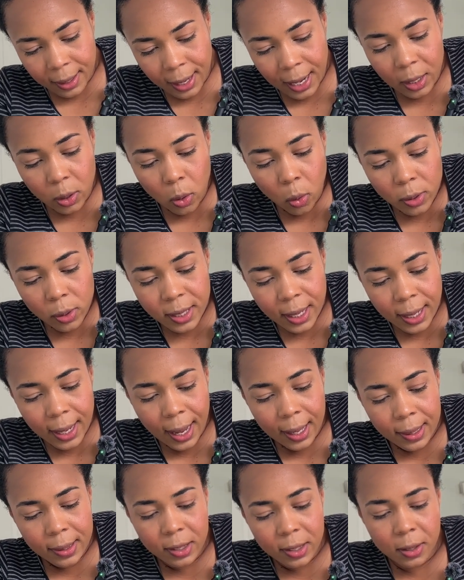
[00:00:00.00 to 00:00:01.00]
it goes
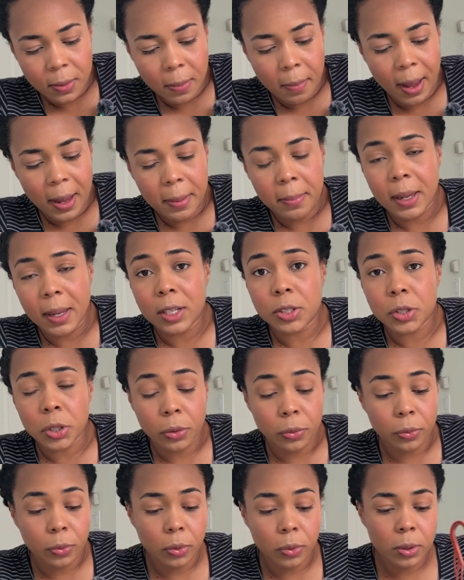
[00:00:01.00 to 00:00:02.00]
against my
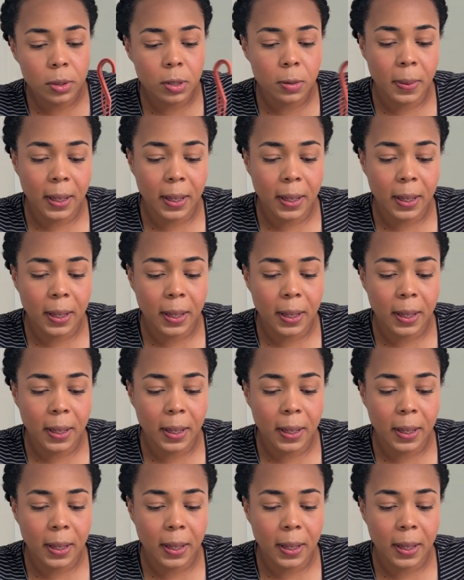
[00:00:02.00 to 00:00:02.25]
major rules,